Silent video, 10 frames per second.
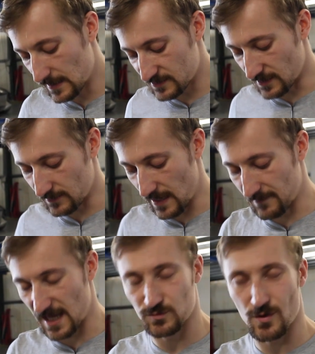So yeah,
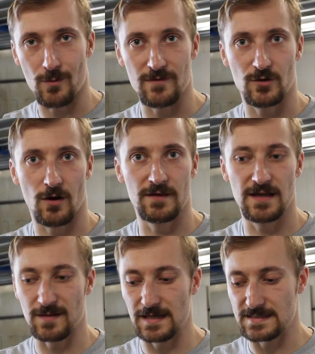that's why we've got
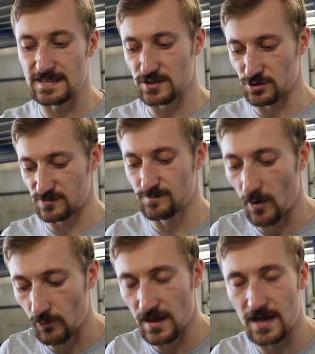the ability to just
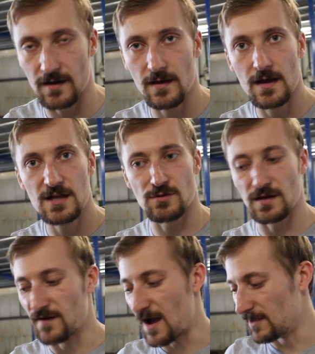bolt that
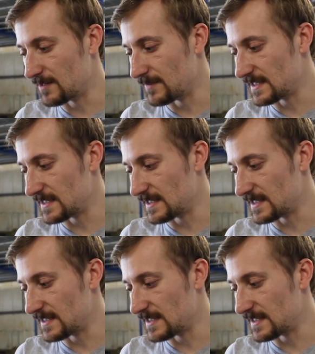25mm